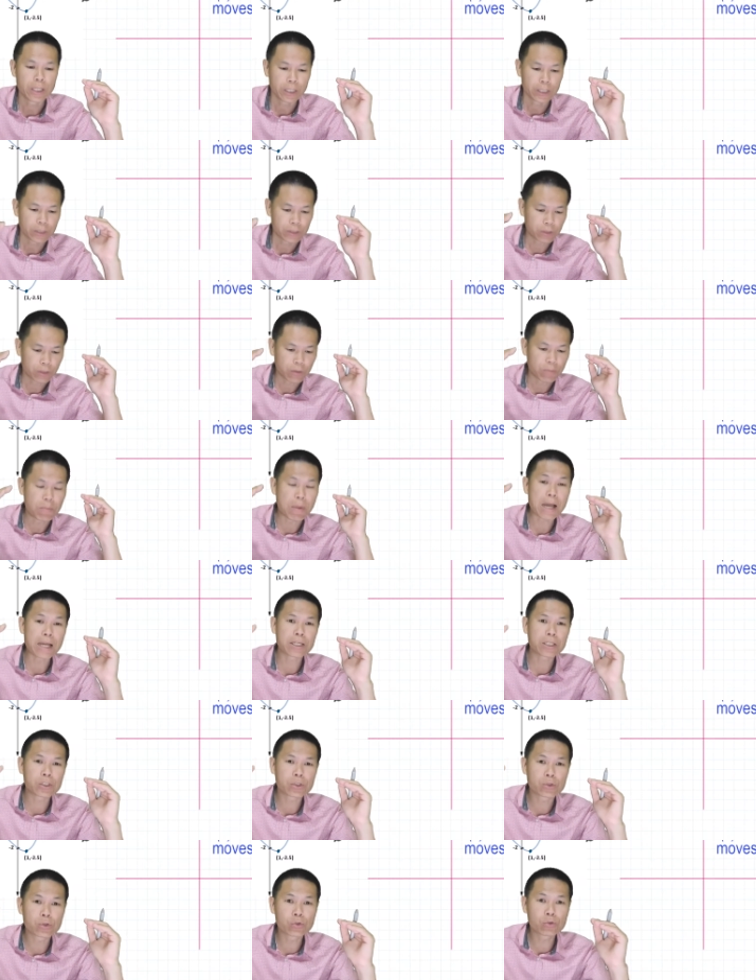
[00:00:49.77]
So
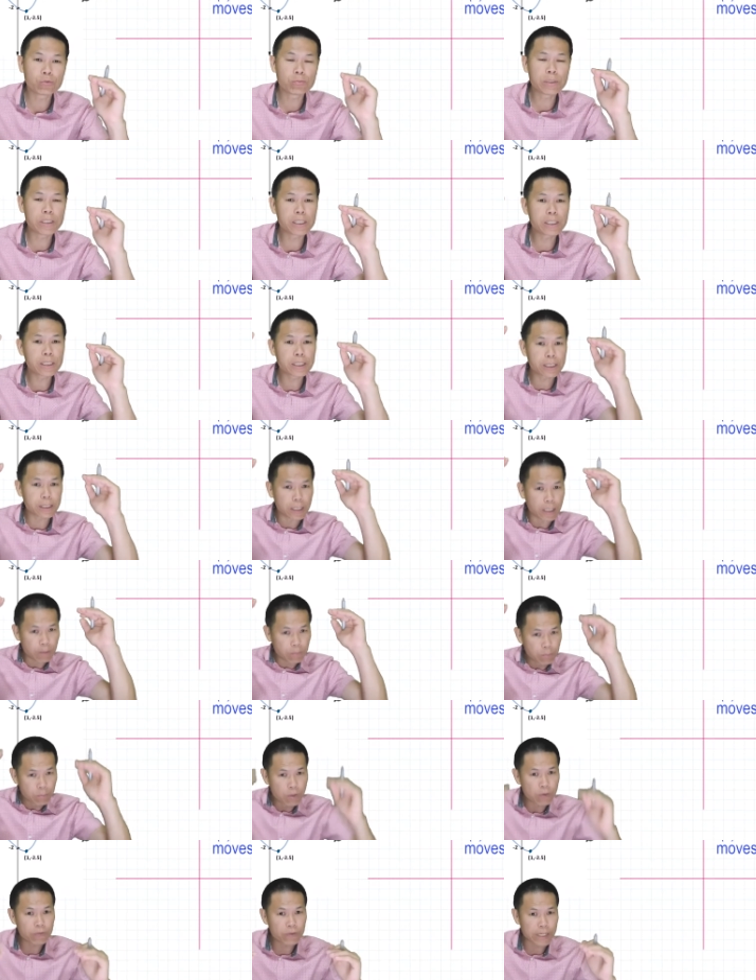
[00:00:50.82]
minus 2 means it
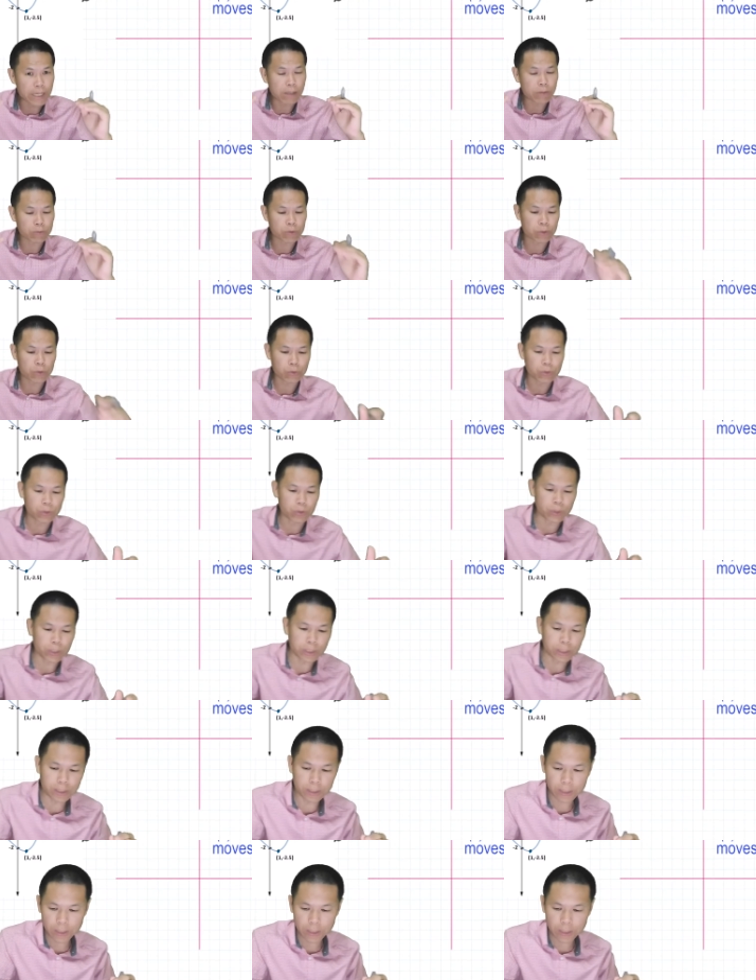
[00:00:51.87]
moved down 2 units.